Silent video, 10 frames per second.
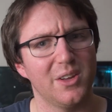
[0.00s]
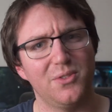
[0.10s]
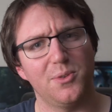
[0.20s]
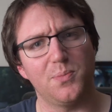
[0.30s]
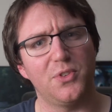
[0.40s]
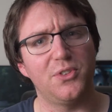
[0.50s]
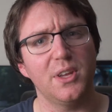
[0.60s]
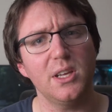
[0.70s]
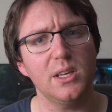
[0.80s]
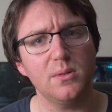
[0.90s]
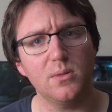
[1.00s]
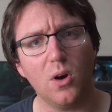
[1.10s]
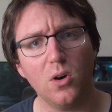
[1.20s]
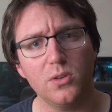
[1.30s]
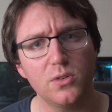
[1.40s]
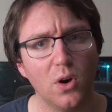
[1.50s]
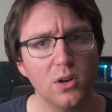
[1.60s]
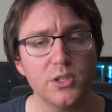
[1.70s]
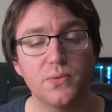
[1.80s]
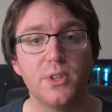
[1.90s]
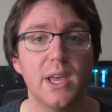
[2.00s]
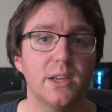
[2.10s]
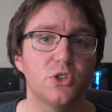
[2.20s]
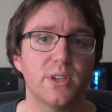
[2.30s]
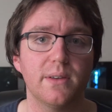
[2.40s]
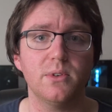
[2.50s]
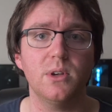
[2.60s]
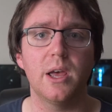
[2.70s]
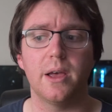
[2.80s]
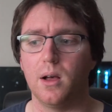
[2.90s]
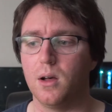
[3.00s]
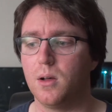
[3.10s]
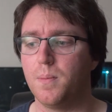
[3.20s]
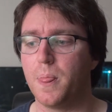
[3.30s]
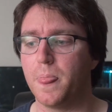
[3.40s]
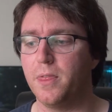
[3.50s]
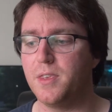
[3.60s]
the 30 odd dollars for the H7 um,